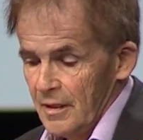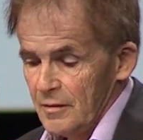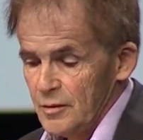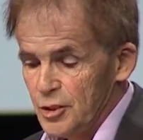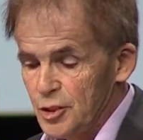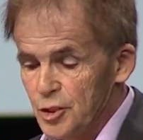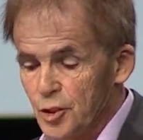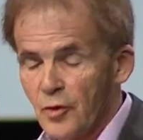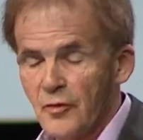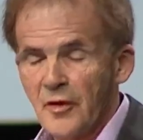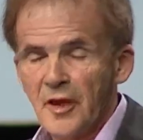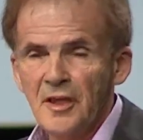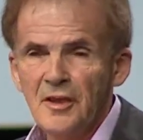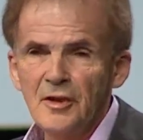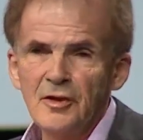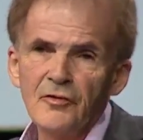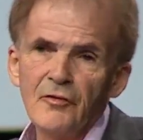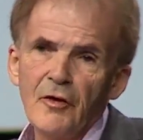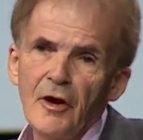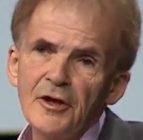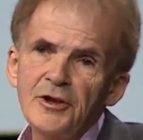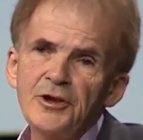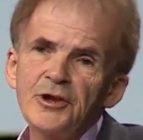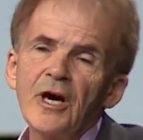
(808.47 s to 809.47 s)
During the
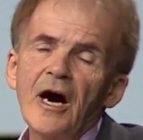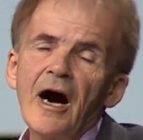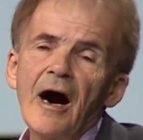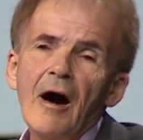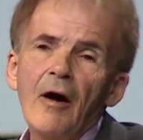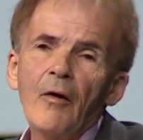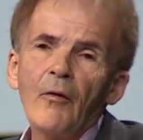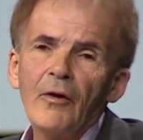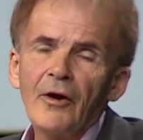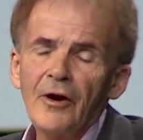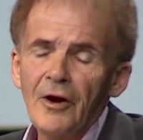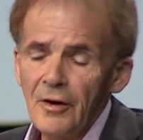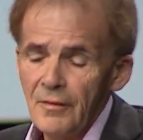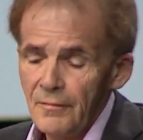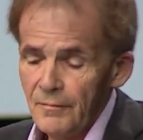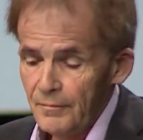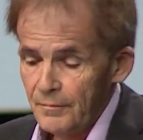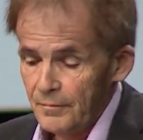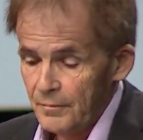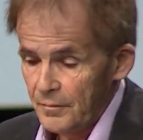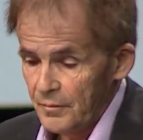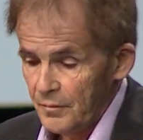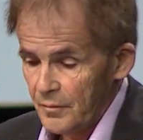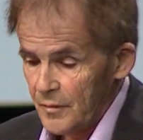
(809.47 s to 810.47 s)
rush hour,
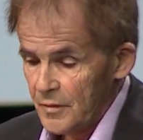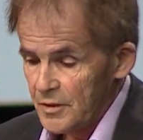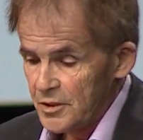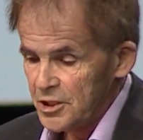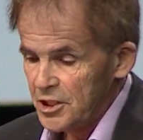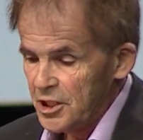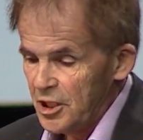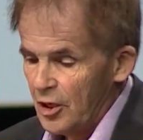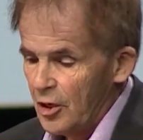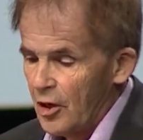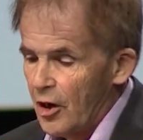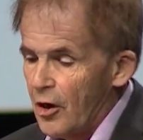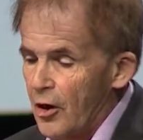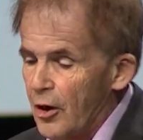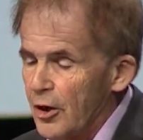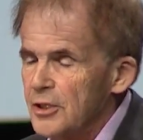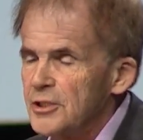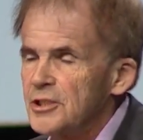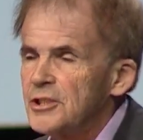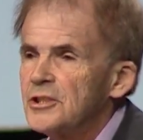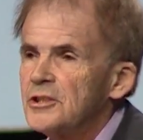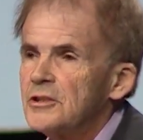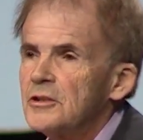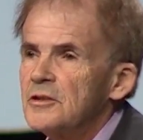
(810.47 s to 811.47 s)
she
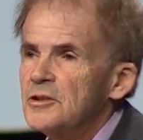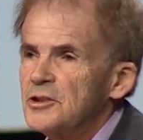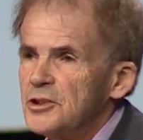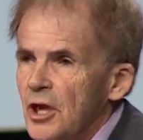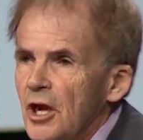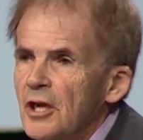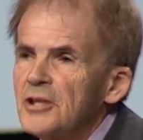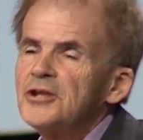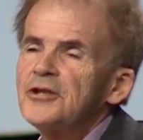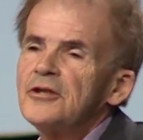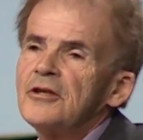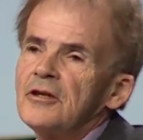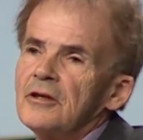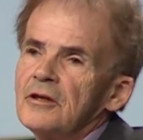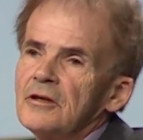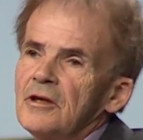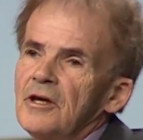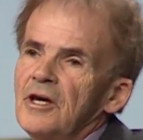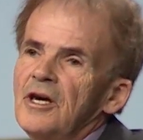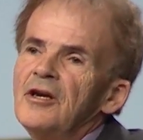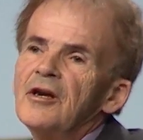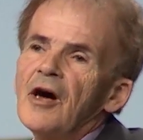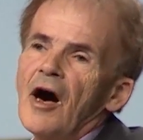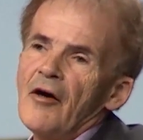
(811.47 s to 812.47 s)
earns just
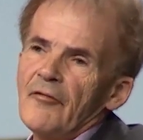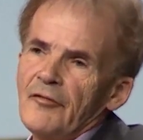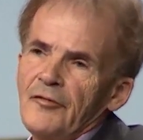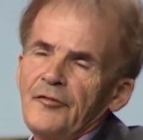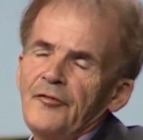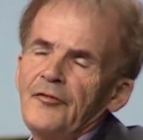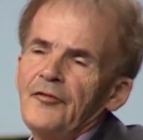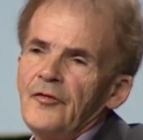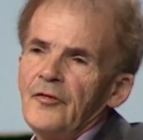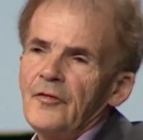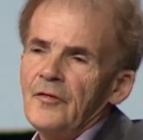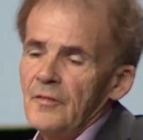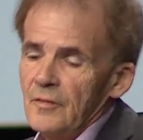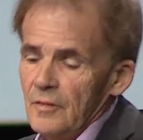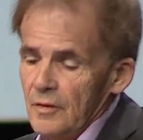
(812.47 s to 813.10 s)
enough